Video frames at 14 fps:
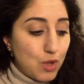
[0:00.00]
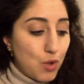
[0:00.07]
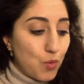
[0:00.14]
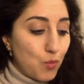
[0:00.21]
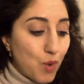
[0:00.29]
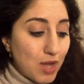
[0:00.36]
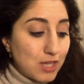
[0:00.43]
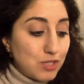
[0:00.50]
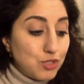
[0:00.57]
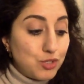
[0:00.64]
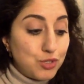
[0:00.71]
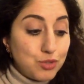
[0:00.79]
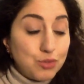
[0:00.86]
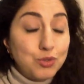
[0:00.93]
What
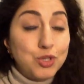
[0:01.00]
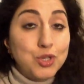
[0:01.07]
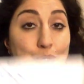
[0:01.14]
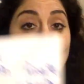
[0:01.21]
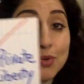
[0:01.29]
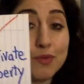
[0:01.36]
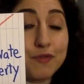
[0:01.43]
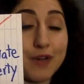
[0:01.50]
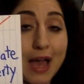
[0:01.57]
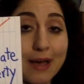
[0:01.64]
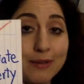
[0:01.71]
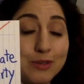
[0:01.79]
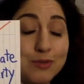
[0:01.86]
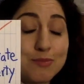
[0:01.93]
do you
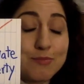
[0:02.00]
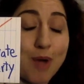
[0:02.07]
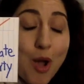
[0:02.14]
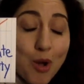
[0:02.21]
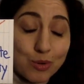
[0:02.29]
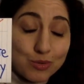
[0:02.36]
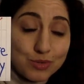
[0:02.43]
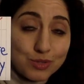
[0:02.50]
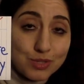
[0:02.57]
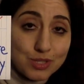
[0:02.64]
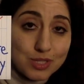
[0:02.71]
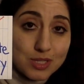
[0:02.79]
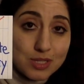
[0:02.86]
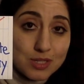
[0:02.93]
value
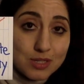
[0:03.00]
most?